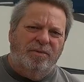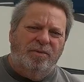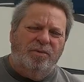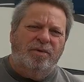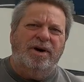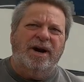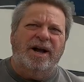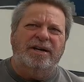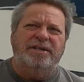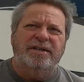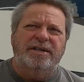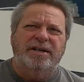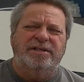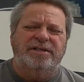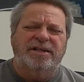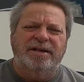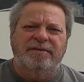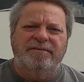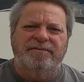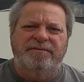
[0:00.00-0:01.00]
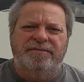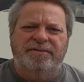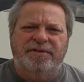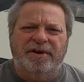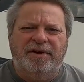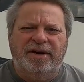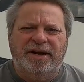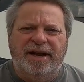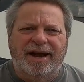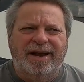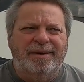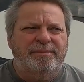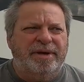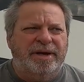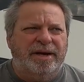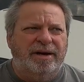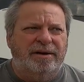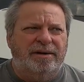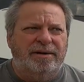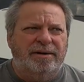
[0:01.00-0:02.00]
We're actually using 30 amp
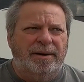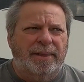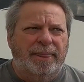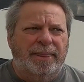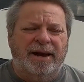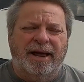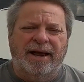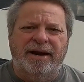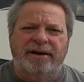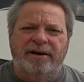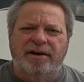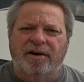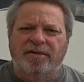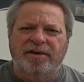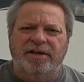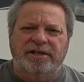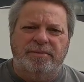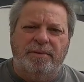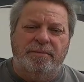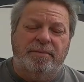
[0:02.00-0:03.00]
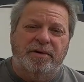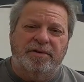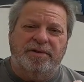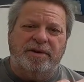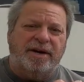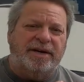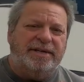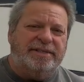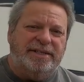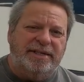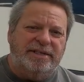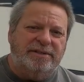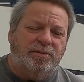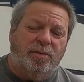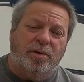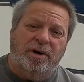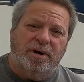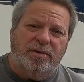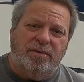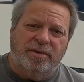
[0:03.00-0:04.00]
here. I didn't know this, but both our ACs
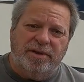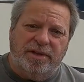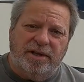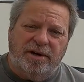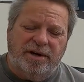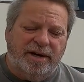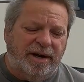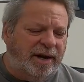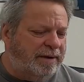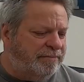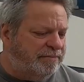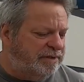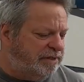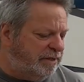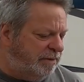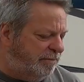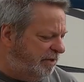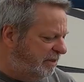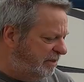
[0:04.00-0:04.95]
work with 30 amp for some